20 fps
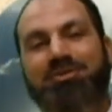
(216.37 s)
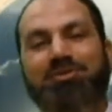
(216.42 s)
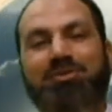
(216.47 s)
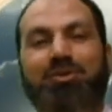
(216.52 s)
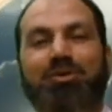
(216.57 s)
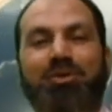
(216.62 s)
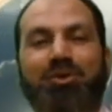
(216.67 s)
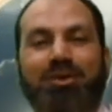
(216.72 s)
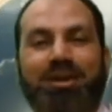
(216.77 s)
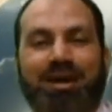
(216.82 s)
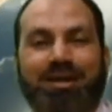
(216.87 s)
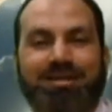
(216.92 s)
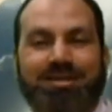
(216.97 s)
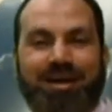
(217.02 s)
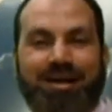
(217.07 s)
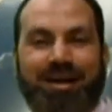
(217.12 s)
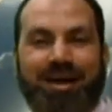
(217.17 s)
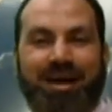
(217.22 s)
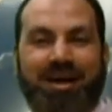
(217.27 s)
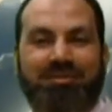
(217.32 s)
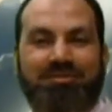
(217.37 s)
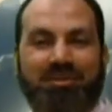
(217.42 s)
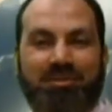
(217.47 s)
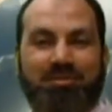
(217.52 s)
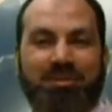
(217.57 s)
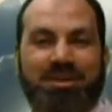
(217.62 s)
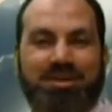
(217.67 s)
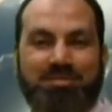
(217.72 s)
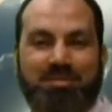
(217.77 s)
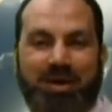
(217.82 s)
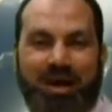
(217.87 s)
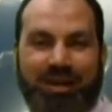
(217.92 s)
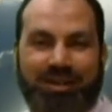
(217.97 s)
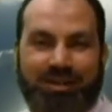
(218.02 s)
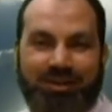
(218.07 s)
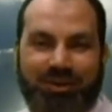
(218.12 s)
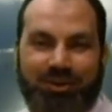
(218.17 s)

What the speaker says: to go collect zakah from this man.